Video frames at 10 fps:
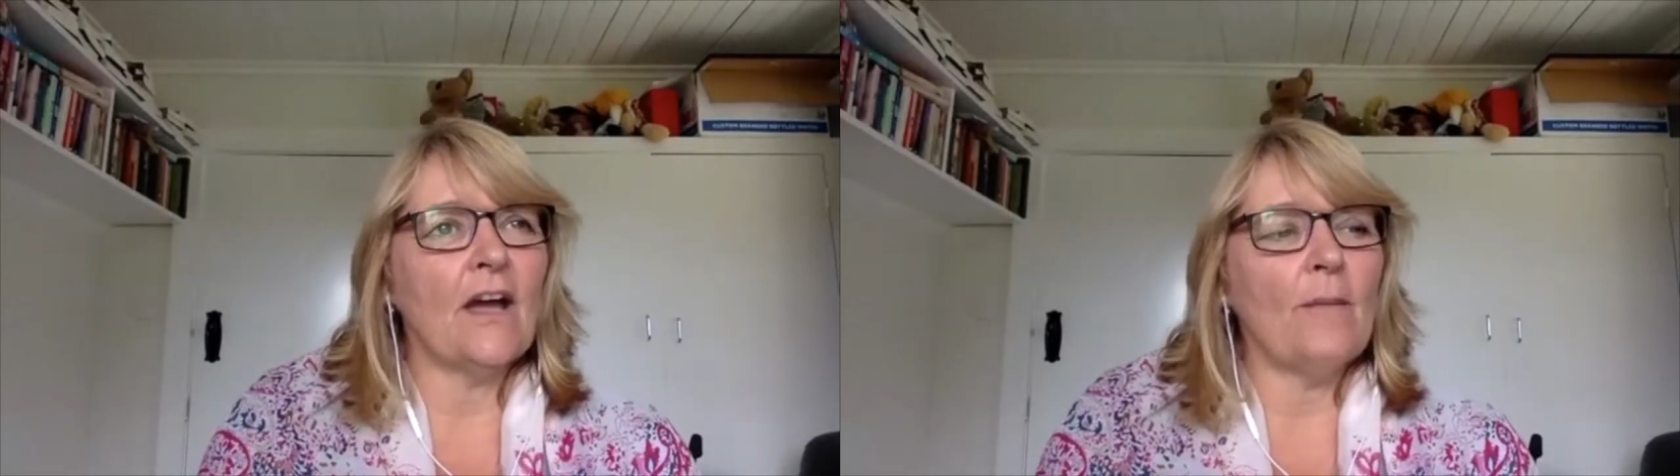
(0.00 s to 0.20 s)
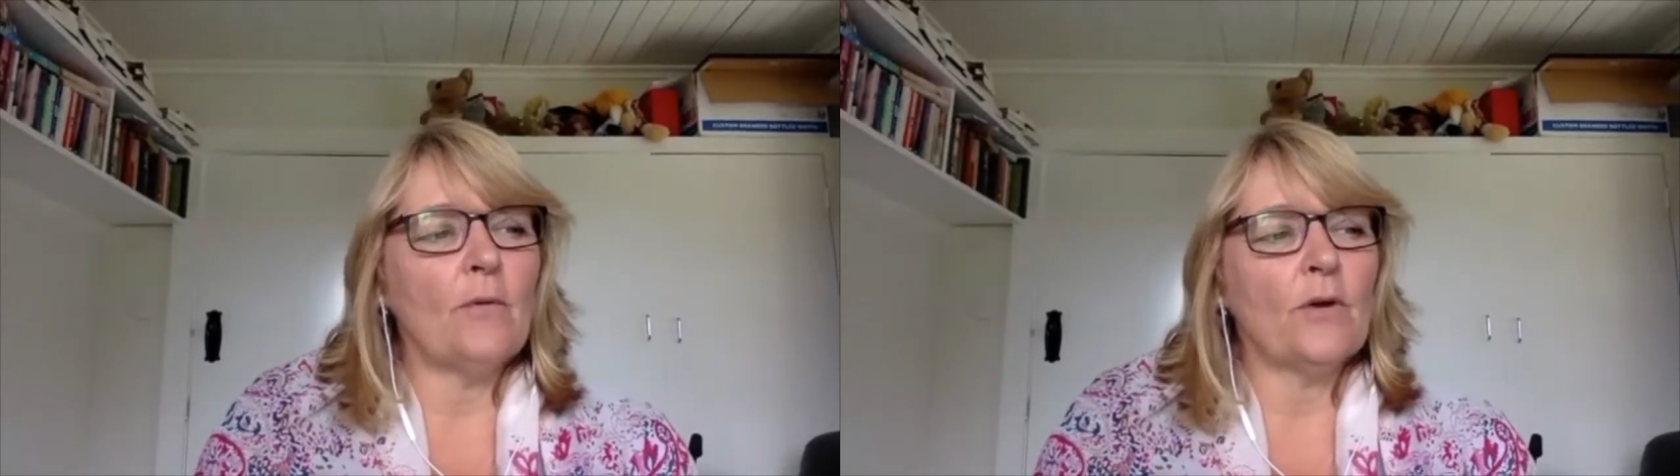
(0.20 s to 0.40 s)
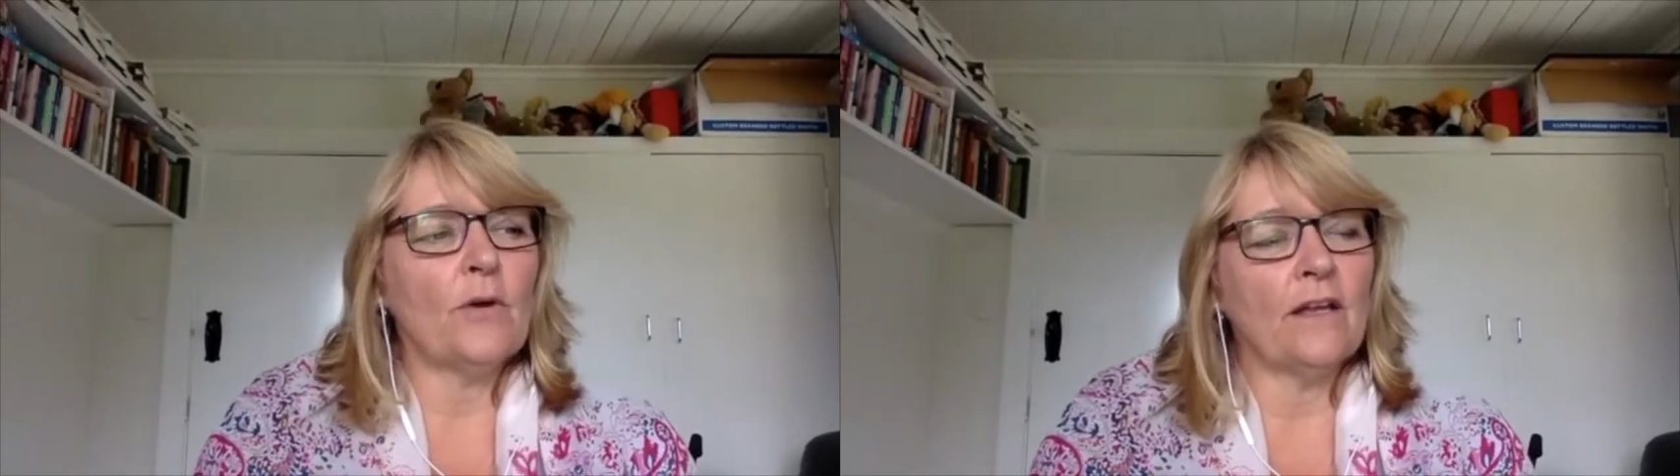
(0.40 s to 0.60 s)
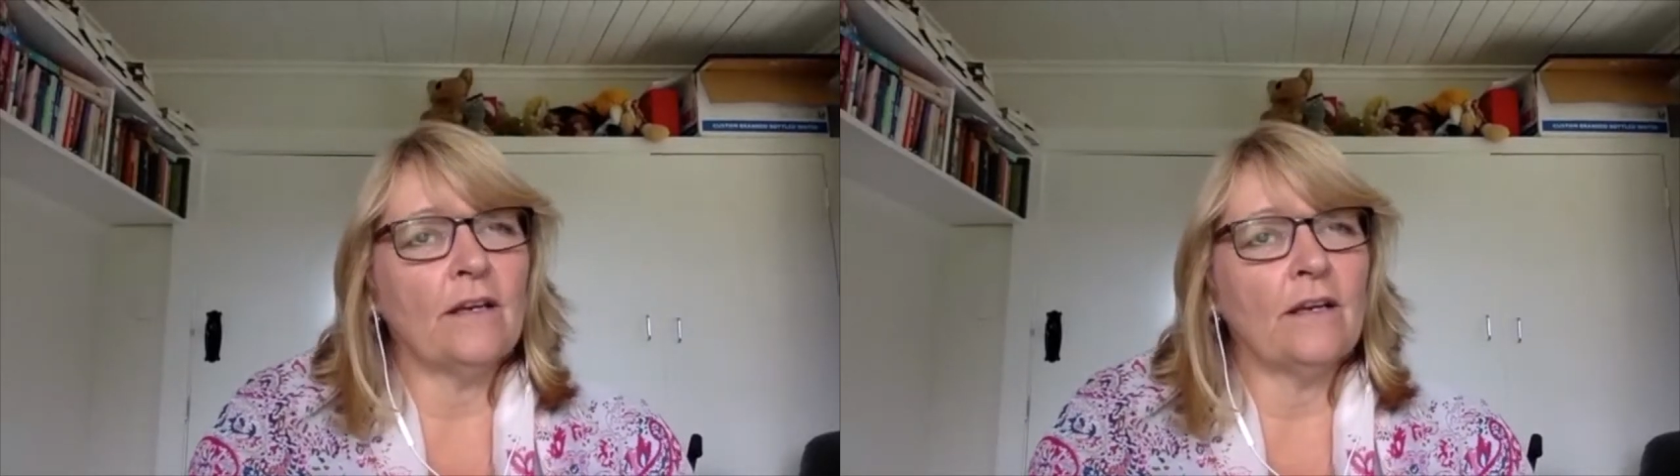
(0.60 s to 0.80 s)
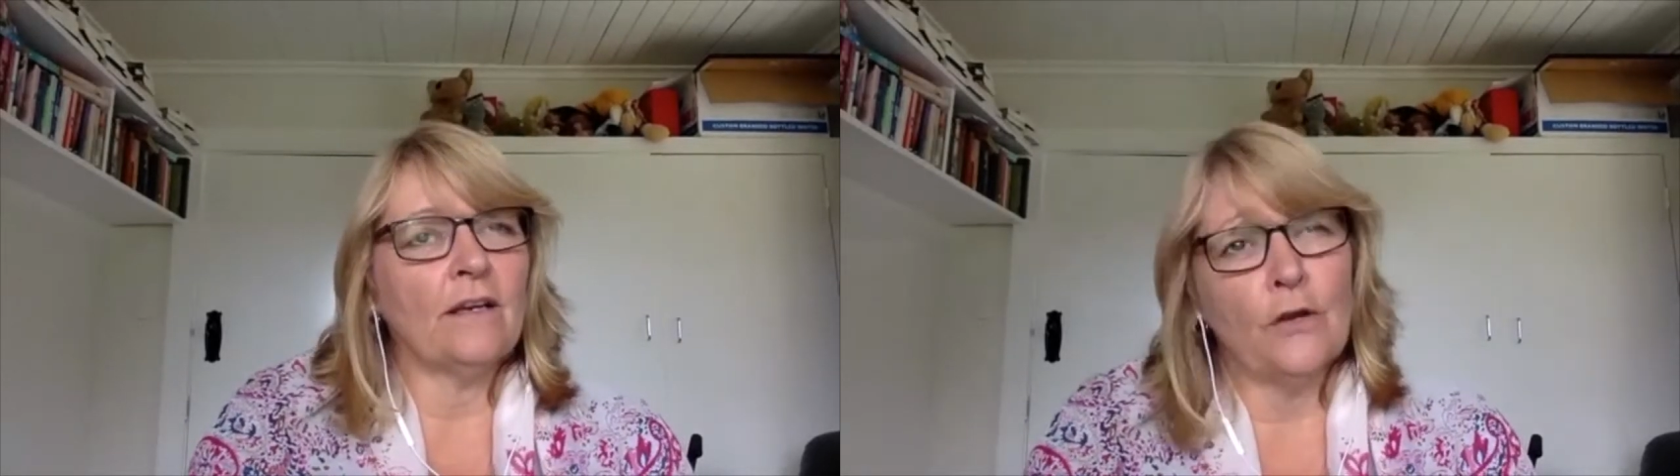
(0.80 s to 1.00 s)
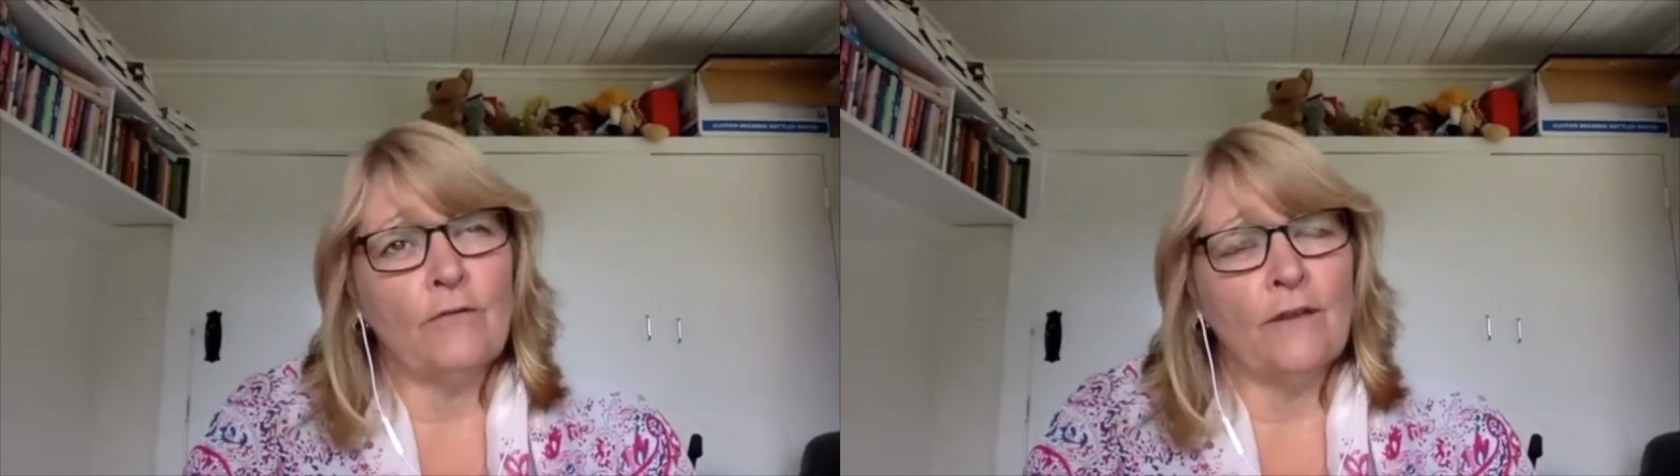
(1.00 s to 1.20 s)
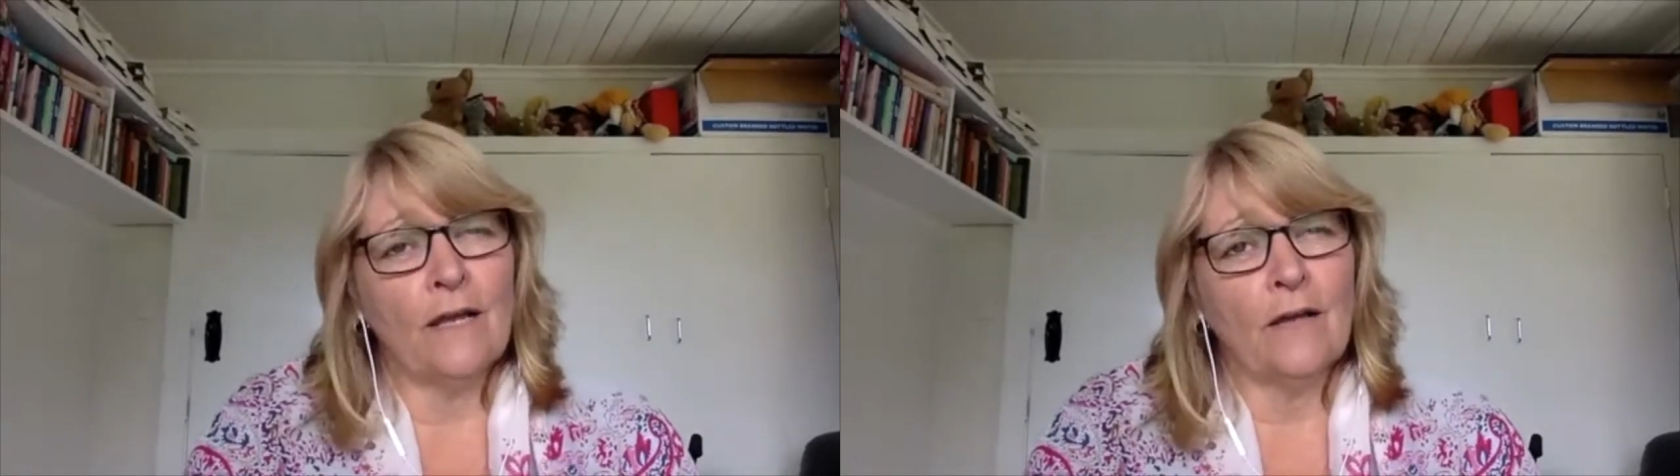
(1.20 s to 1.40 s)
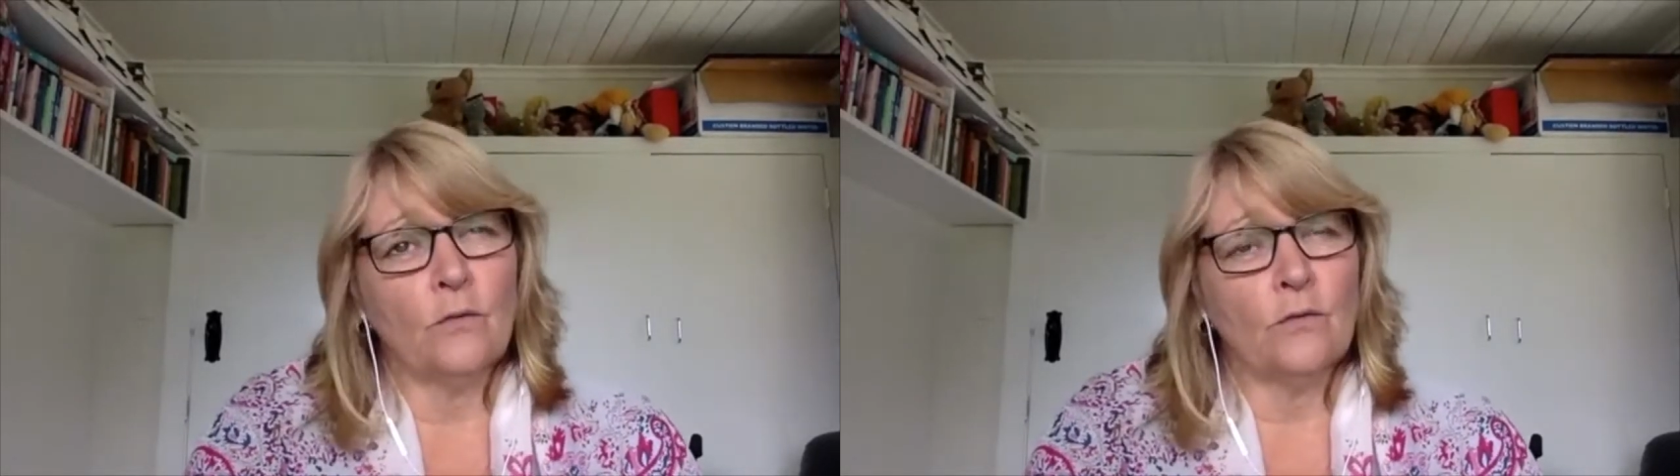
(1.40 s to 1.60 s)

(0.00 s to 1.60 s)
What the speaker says: I put out a novella